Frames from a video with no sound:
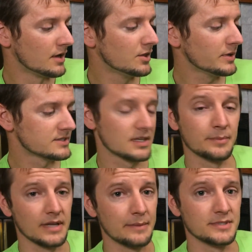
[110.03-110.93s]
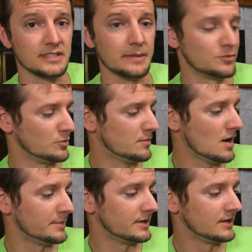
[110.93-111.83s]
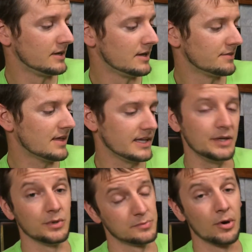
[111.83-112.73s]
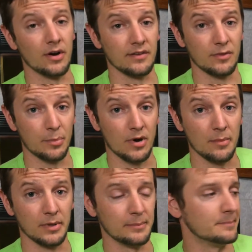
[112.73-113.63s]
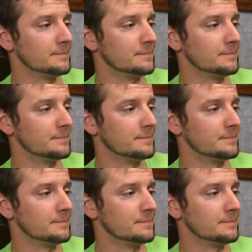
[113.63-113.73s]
though it sometimes seemed to Mama that he was part of the problem.